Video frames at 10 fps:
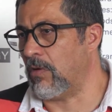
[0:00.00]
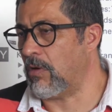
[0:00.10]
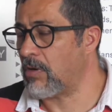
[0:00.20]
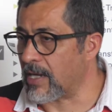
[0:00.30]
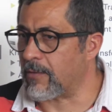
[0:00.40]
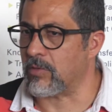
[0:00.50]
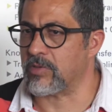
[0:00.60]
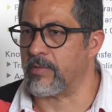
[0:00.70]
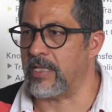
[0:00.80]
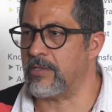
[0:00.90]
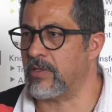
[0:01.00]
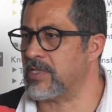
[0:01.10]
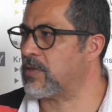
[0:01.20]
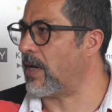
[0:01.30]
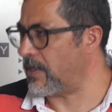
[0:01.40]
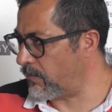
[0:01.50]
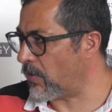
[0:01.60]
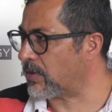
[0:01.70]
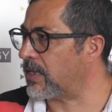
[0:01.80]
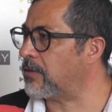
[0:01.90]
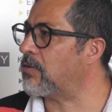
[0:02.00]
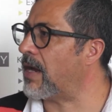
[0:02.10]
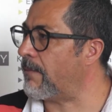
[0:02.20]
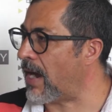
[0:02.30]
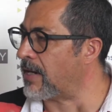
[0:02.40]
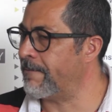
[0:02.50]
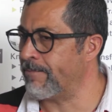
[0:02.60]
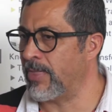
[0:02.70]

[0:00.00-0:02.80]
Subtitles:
or local cosmovision is quite important to come back.